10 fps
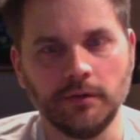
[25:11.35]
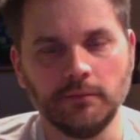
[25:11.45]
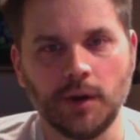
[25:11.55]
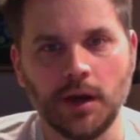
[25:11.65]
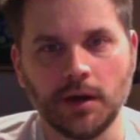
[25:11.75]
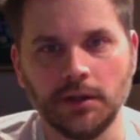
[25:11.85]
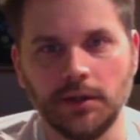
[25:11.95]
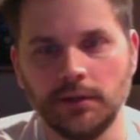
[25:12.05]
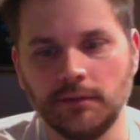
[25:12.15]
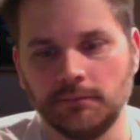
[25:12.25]
and
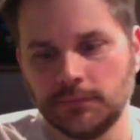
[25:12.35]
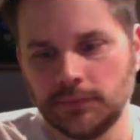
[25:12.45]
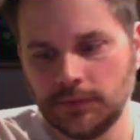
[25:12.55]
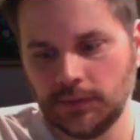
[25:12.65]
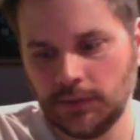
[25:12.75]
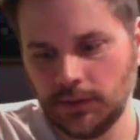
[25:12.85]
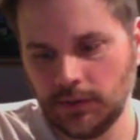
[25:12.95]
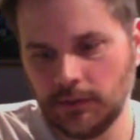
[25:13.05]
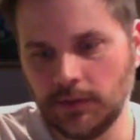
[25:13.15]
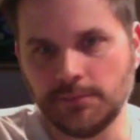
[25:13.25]
broccoli and
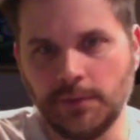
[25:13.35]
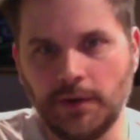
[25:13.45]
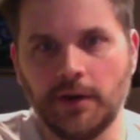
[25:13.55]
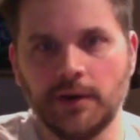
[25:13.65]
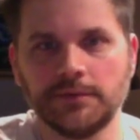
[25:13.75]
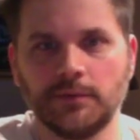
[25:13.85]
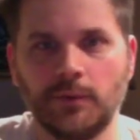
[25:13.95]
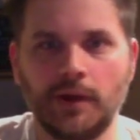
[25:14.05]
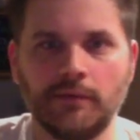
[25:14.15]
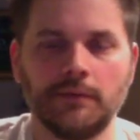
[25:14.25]
asparagus or
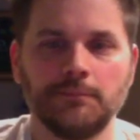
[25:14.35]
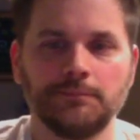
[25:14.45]
whatever.